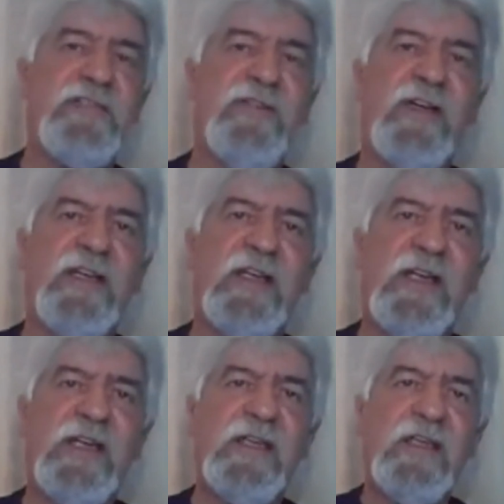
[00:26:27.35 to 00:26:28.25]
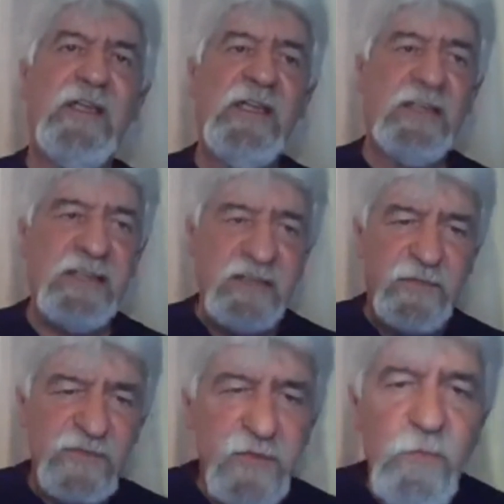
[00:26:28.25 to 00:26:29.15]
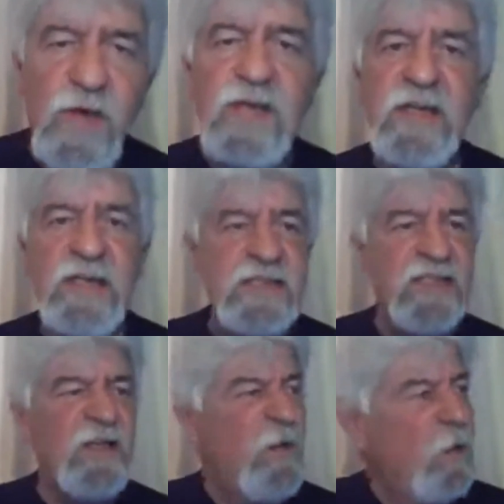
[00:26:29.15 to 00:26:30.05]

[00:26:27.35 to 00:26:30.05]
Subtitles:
Father God. Dit is wat so maklik is, Here.